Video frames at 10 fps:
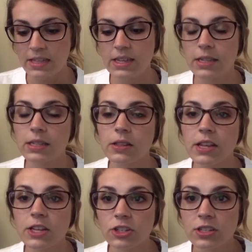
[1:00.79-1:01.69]

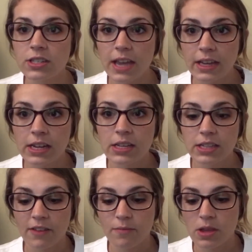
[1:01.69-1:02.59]
De-escalation
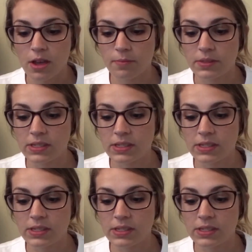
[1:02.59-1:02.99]
techniques have become